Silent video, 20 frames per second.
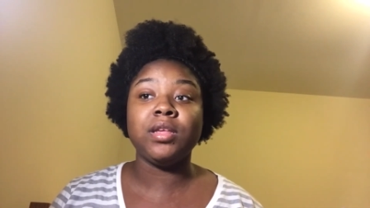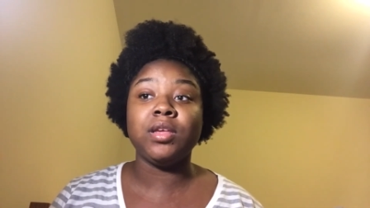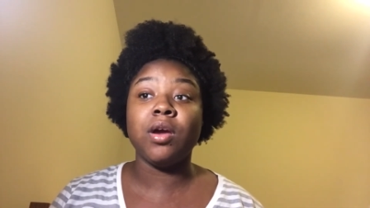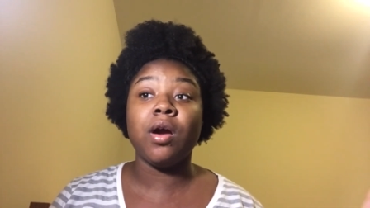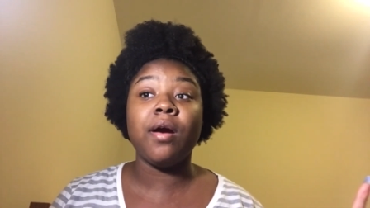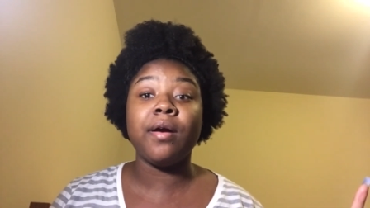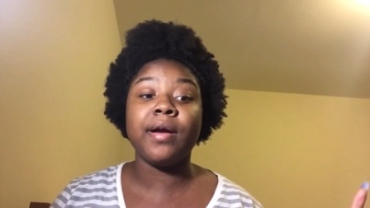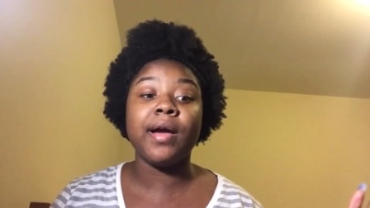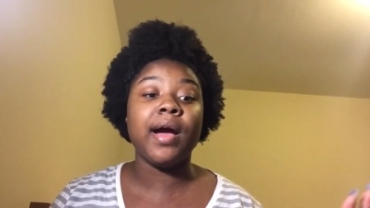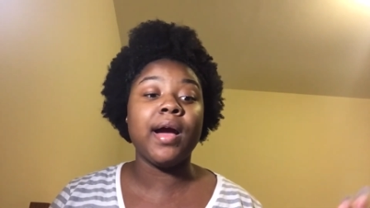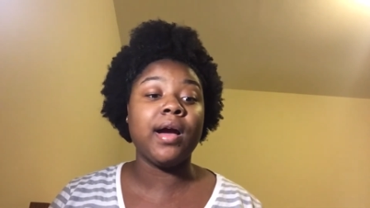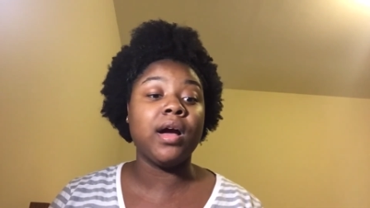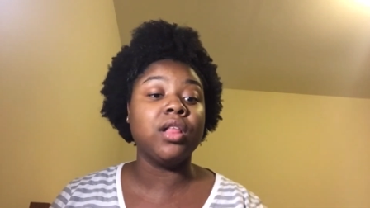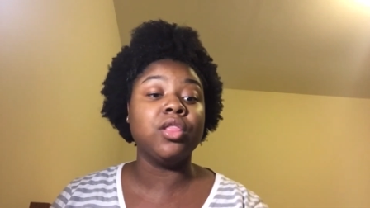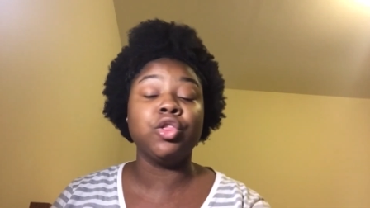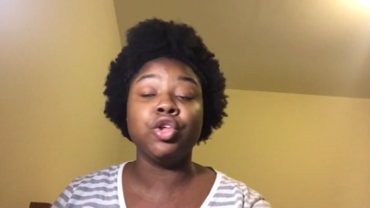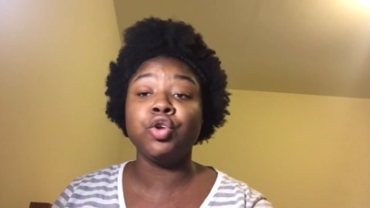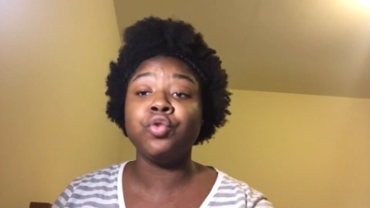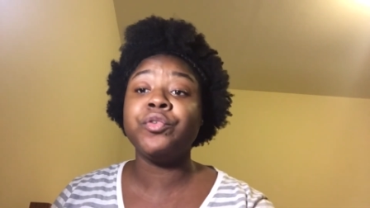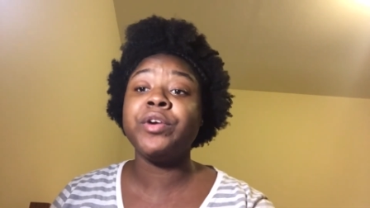Y'all got
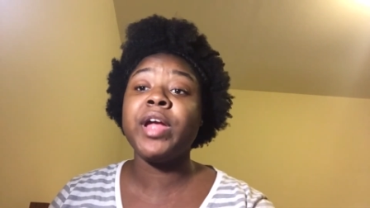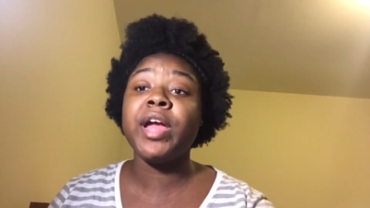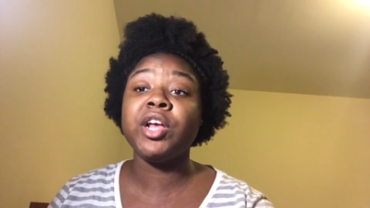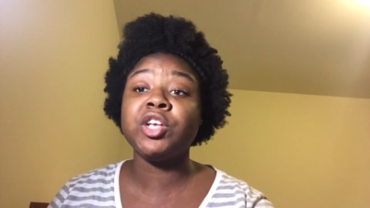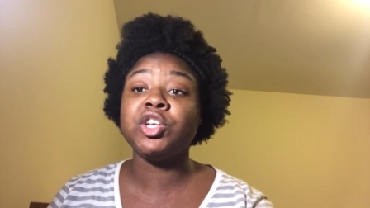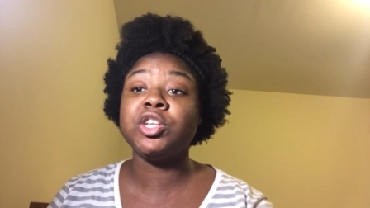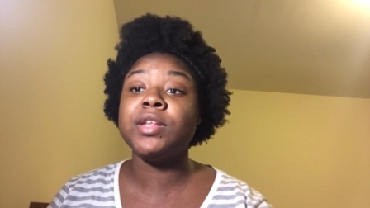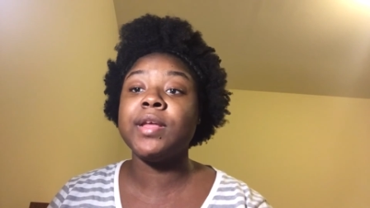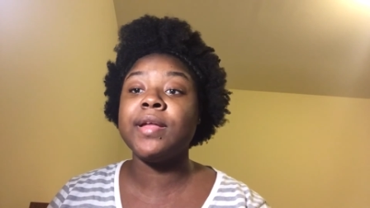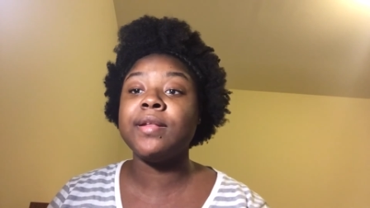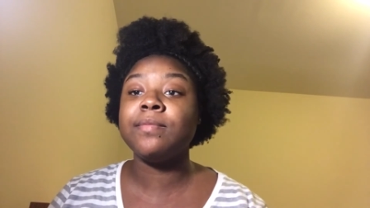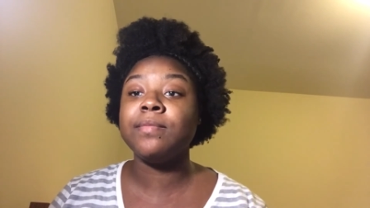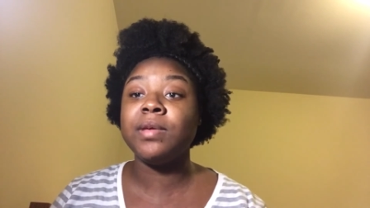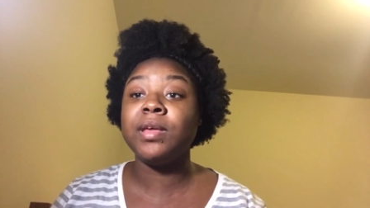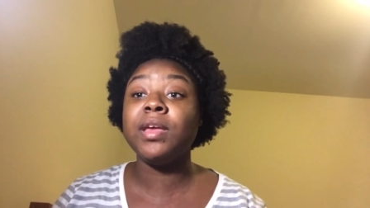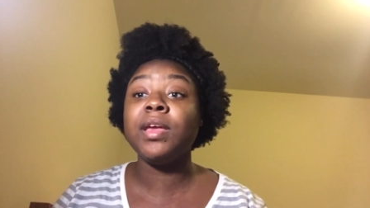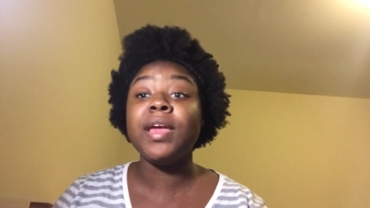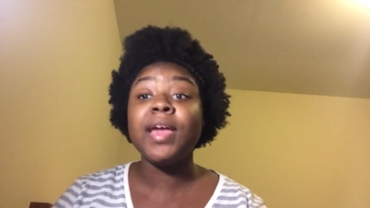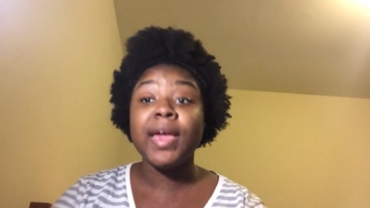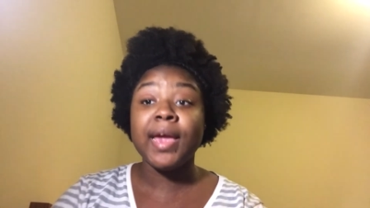a little reaction out of
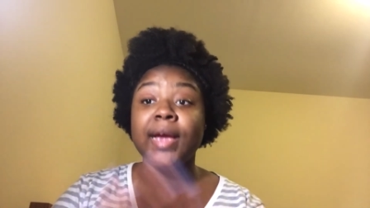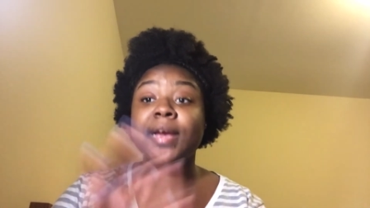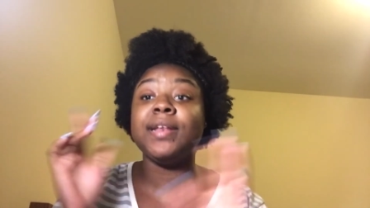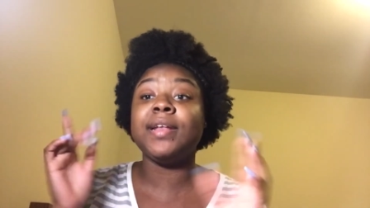me,